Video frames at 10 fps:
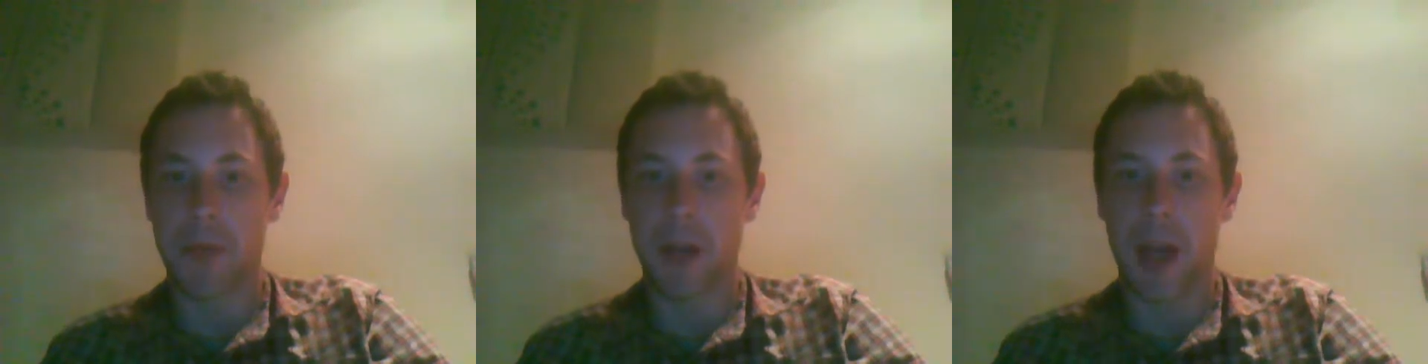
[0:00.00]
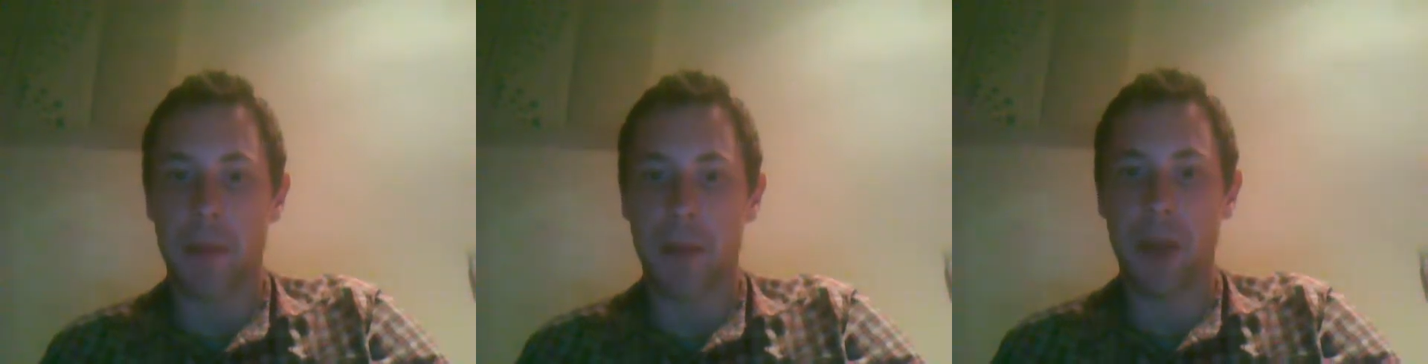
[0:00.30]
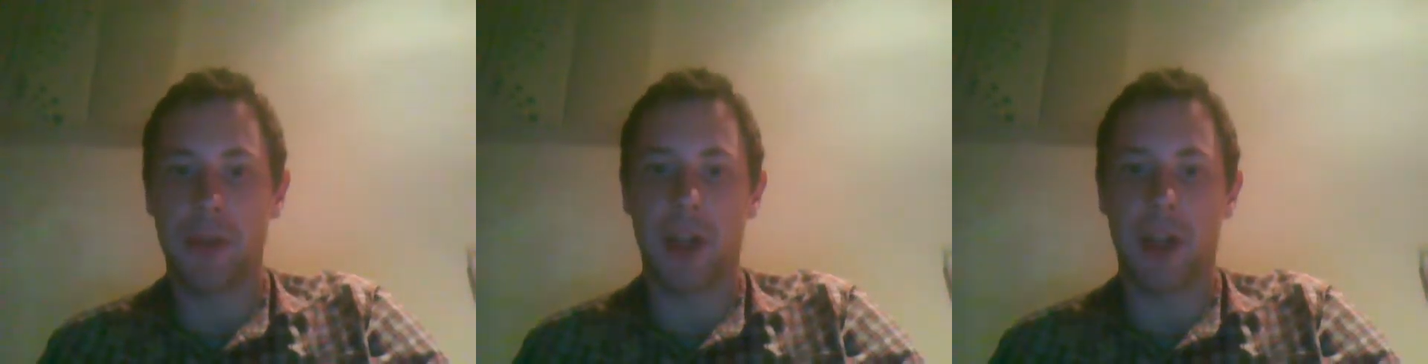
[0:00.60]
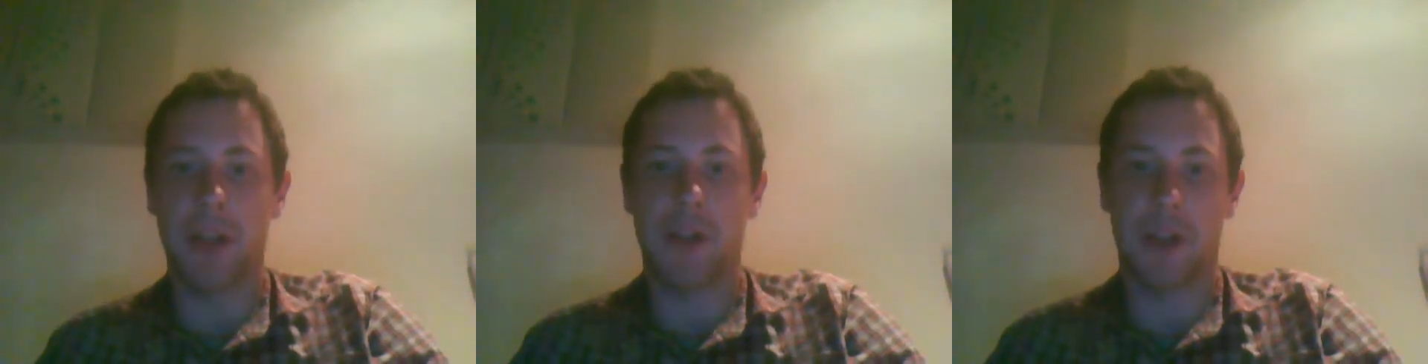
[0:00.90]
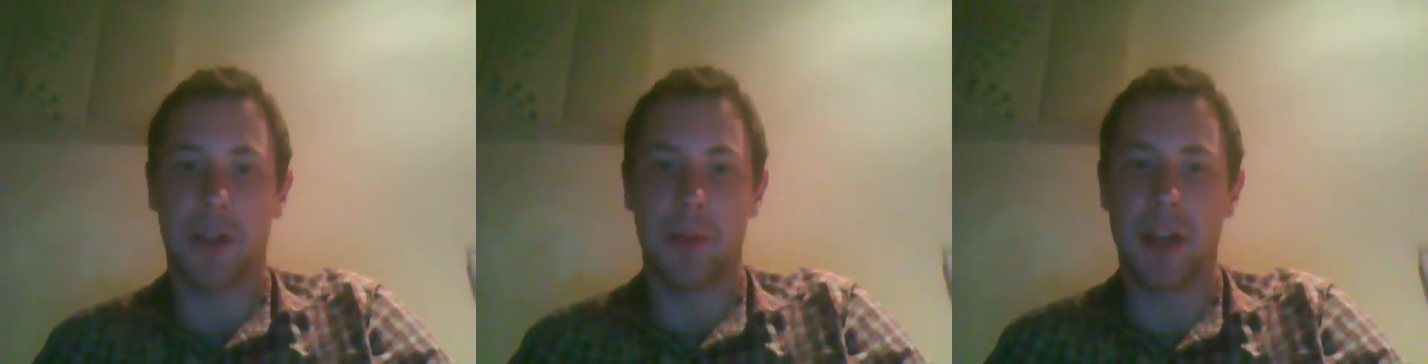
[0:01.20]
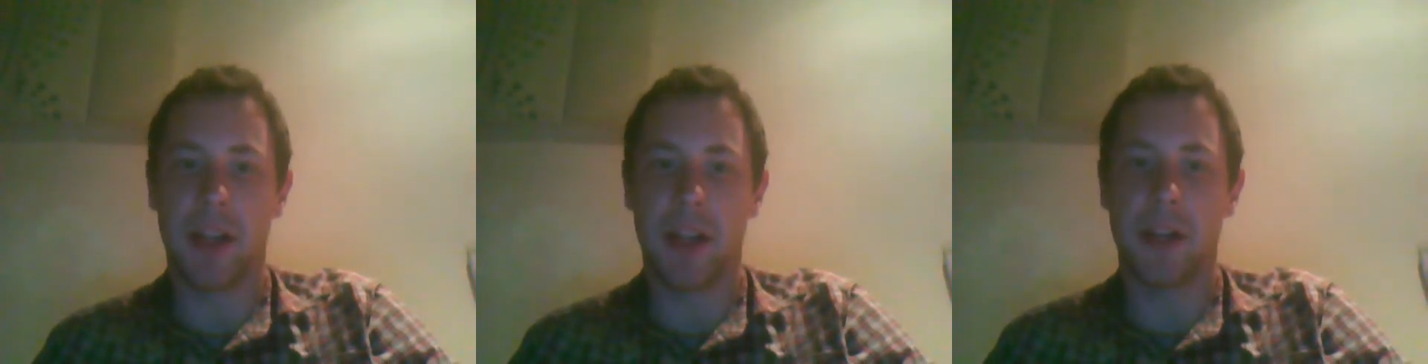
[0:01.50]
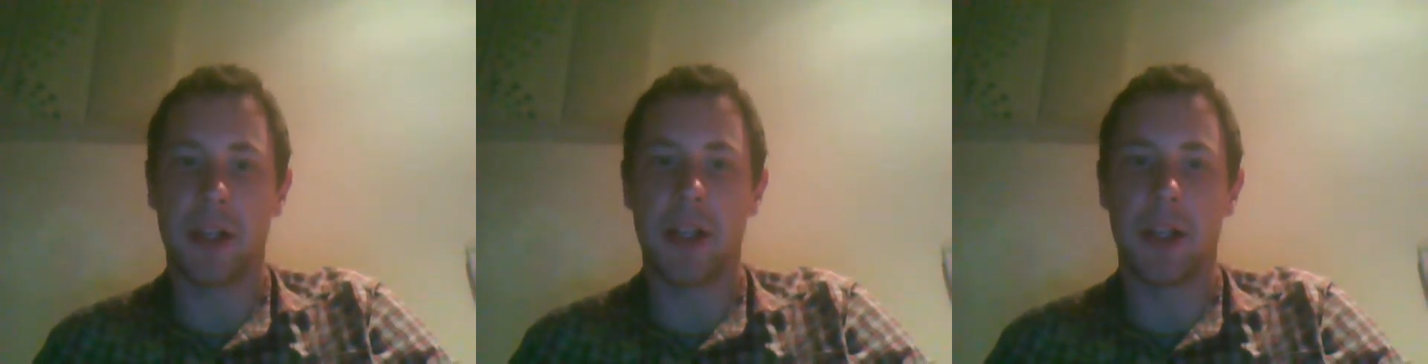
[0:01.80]
both sides of this
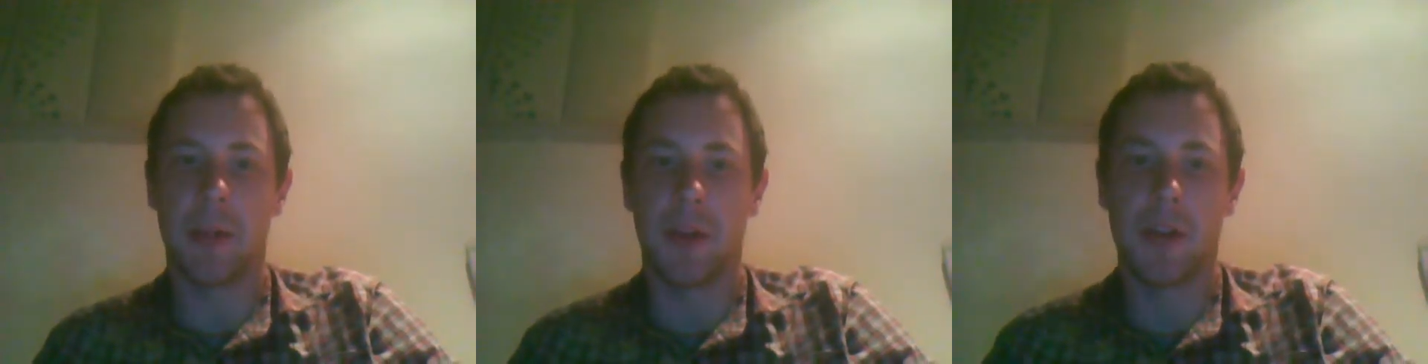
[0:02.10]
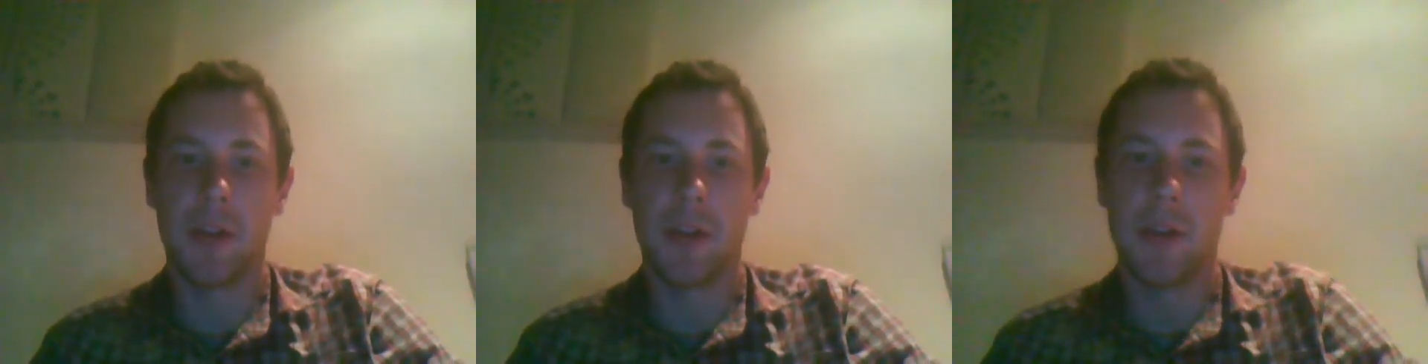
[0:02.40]
particular argument.